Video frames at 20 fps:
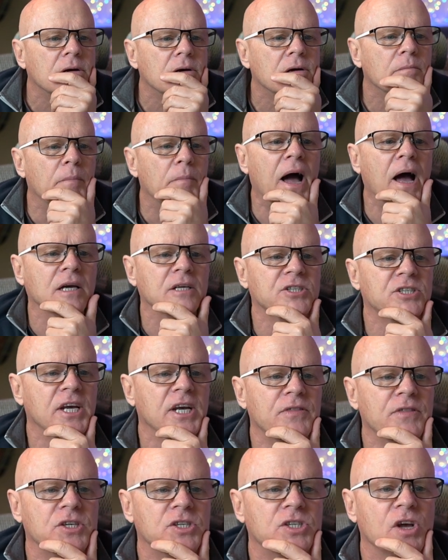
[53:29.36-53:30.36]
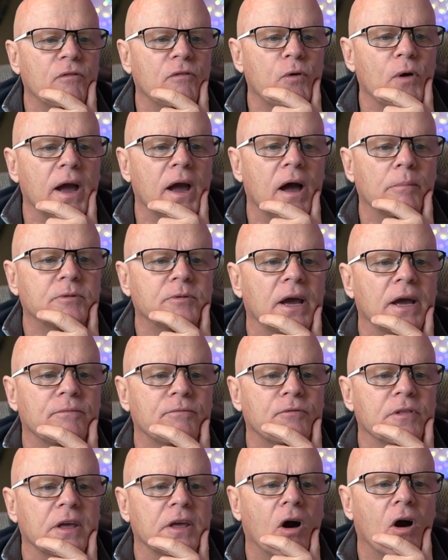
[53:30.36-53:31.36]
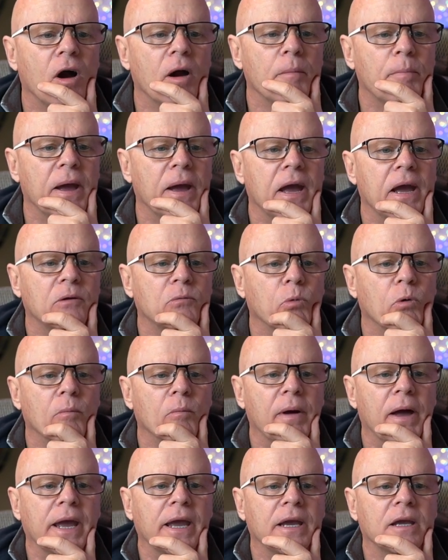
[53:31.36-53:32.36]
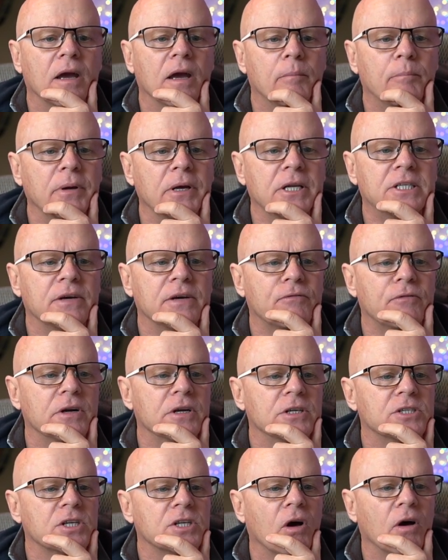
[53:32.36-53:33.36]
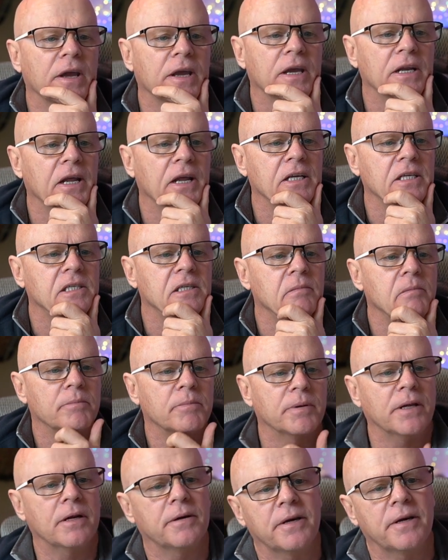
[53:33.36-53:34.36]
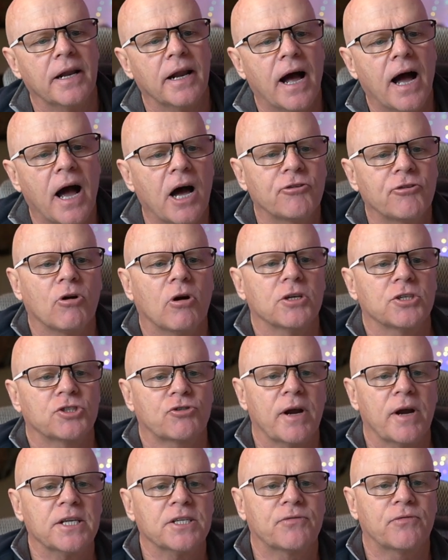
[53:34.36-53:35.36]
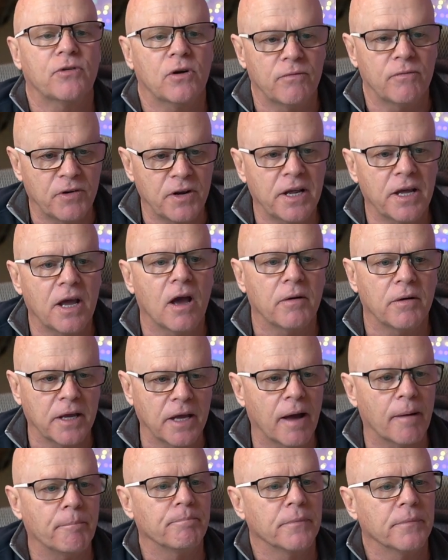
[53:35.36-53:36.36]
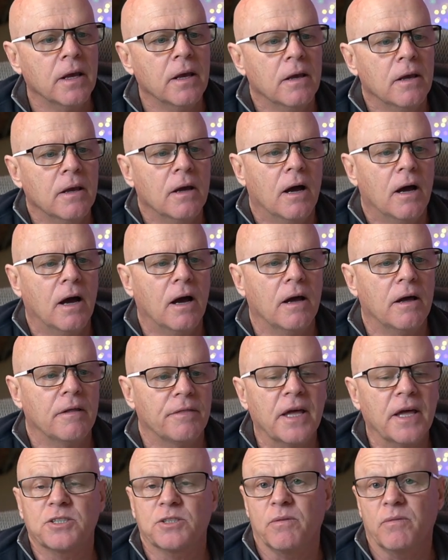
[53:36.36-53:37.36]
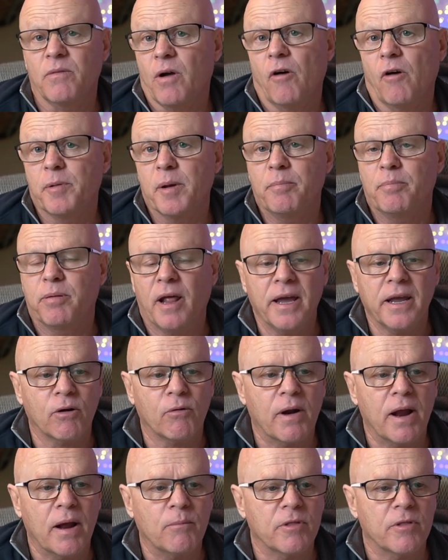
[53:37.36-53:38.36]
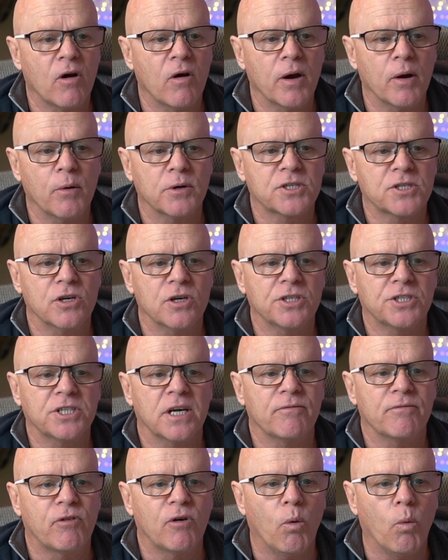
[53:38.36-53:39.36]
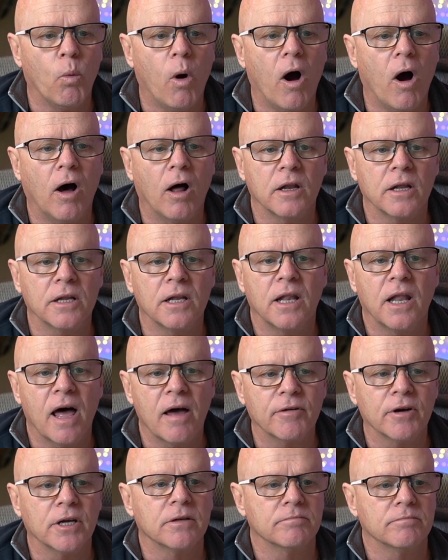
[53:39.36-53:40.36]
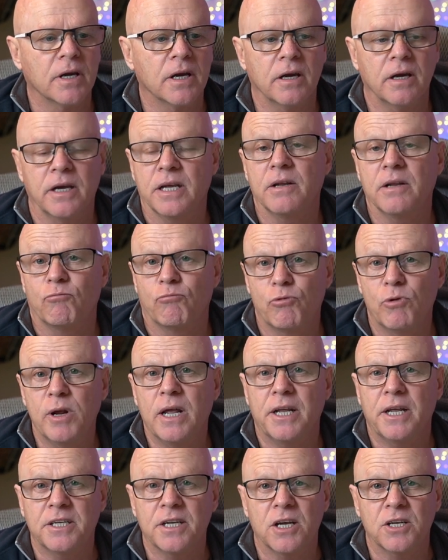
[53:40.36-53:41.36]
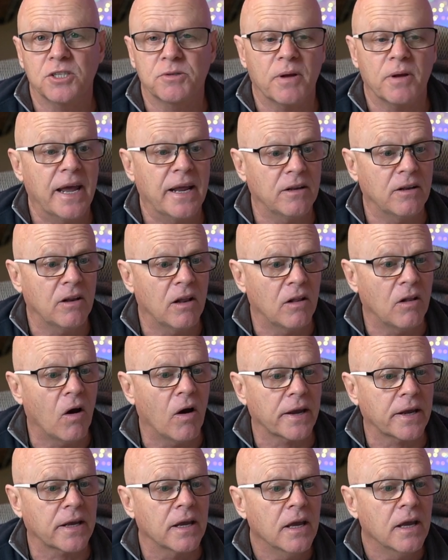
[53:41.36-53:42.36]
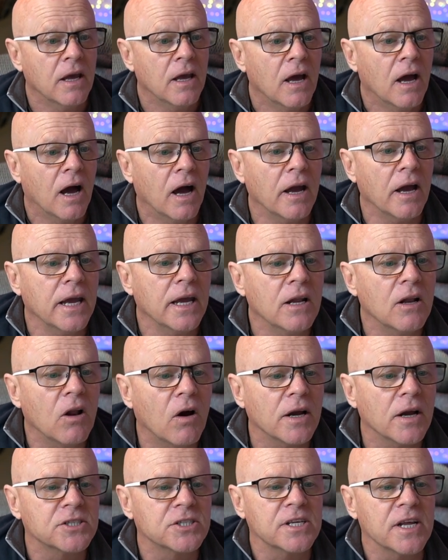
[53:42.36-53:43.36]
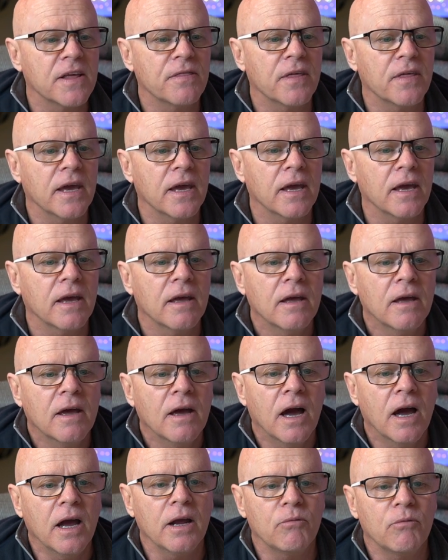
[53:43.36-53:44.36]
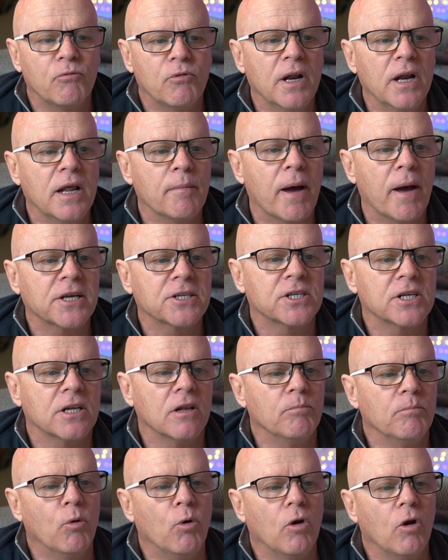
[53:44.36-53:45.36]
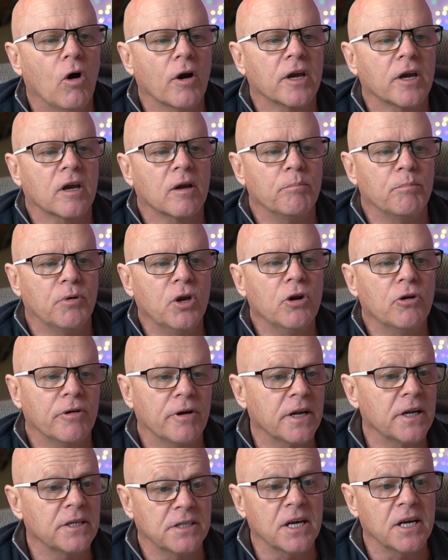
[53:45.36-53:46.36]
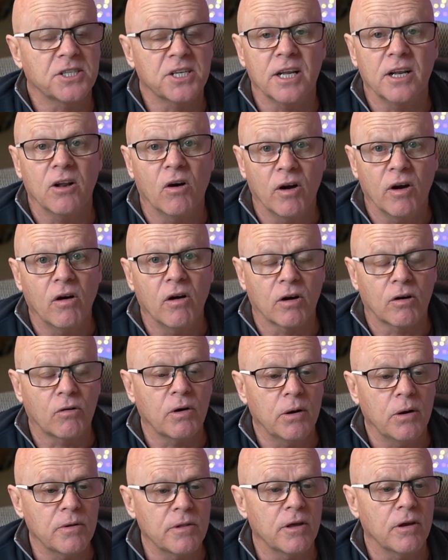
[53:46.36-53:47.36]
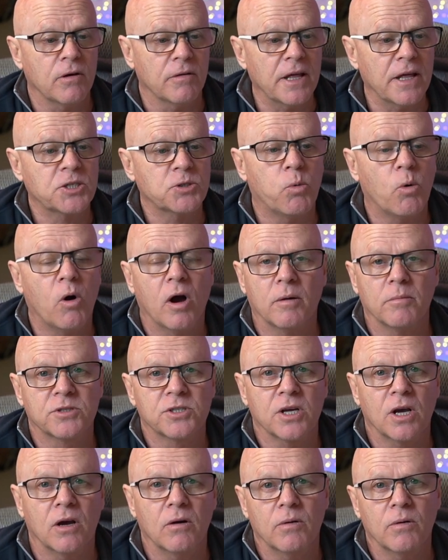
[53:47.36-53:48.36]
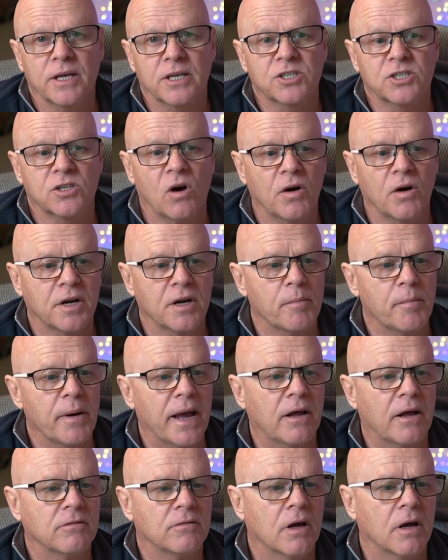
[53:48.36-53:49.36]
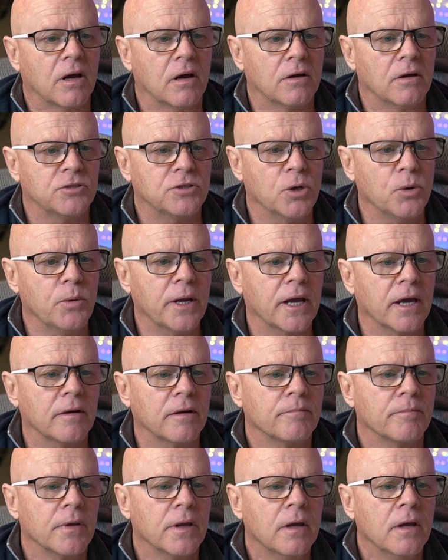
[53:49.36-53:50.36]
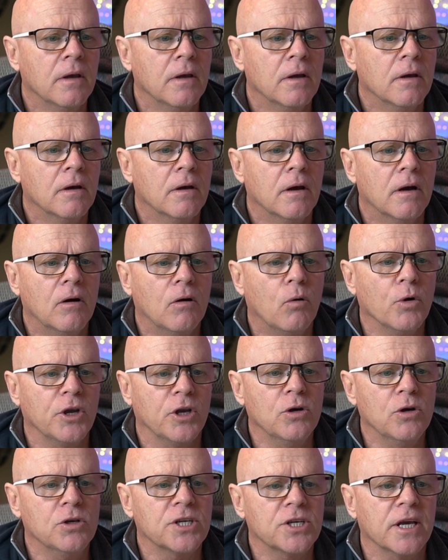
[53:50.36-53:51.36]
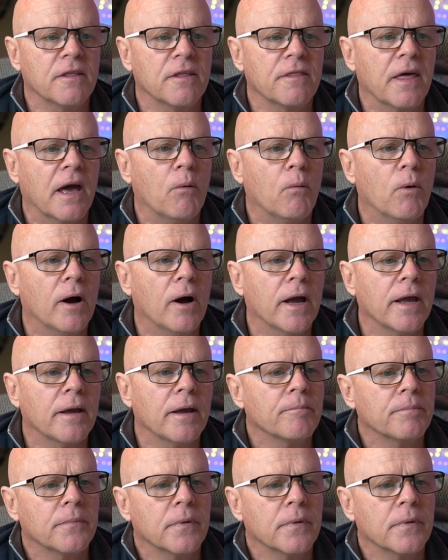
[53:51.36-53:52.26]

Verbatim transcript: Mark said the software update for the iPad will make a big difference, like connectability to hard drives, transfer, and video. Yep. Uh, that's I've been playing around with iOS 13 for a while and love it. Uh, it really does. And like uh, Eli has said there, uh, it really makes it more like a computer, and it does, Eli. I agree with you. That's why I'm so excited about uh, doing it uh, or using it that way.